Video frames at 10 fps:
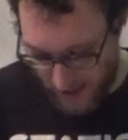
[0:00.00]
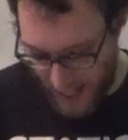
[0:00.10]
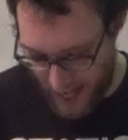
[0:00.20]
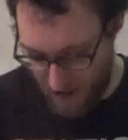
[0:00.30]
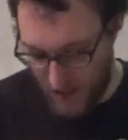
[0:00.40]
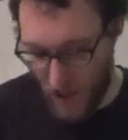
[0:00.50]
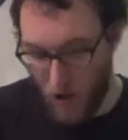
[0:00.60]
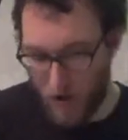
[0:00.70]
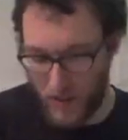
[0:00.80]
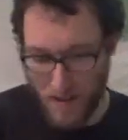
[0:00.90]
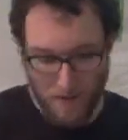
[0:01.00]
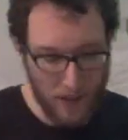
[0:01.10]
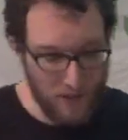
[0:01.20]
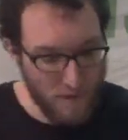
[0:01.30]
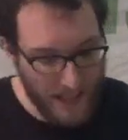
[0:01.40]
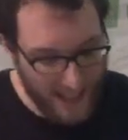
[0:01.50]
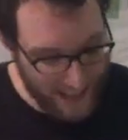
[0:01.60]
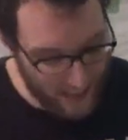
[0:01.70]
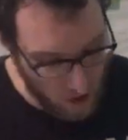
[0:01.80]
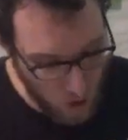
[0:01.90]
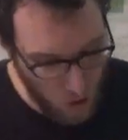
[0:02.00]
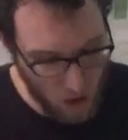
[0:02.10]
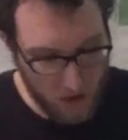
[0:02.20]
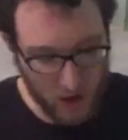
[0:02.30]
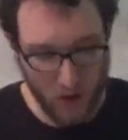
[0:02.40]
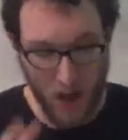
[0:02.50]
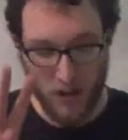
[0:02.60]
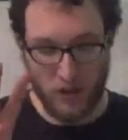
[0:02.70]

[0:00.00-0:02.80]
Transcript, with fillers: the era known for making it cool to